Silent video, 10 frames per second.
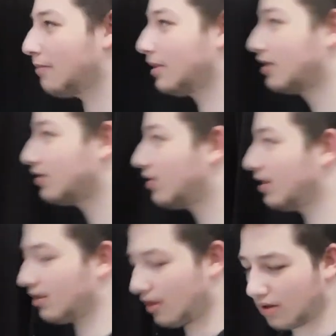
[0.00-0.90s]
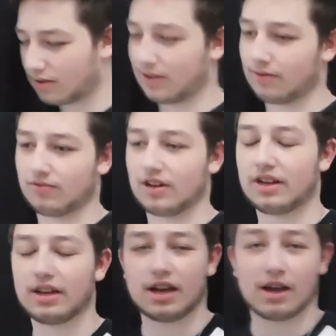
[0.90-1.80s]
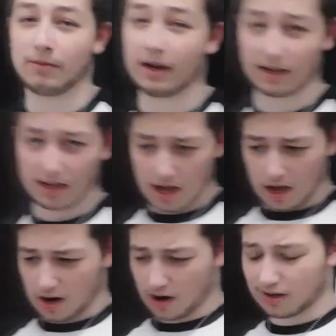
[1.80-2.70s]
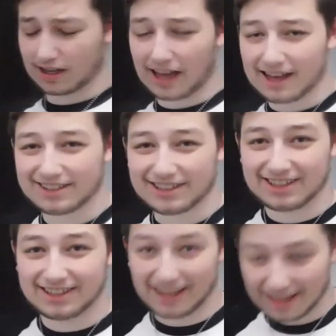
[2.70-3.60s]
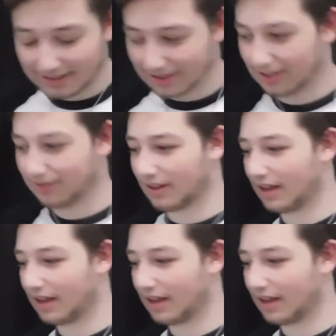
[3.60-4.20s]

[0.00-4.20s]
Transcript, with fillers: Because we're locked in, right? We hardly actually get to leave the